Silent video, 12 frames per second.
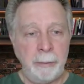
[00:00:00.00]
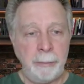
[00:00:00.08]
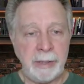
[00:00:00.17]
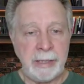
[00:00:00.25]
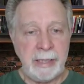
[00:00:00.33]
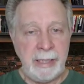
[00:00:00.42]

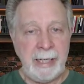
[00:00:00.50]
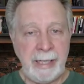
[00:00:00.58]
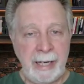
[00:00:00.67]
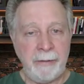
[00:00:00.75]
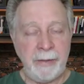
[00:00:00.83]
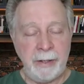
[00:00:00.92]
but
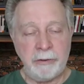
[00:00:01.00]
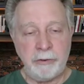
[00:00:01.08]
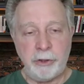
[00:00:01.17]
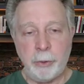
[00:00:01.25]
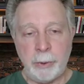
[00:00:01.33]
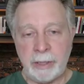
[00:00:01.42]
getting out there
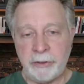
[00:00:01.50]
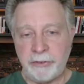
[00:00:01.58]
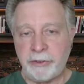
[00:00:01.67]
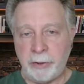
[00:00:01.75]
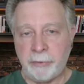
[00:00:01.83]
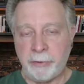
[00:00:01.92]
and doing it's
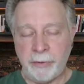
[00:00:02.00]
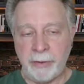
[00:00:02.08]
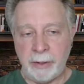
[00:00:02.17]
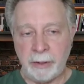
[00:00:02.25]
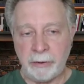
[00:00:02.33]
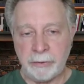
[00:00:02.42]
two different
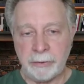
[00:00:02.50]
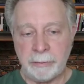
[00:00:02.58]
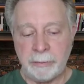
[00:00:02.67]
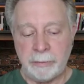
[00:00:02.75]
things.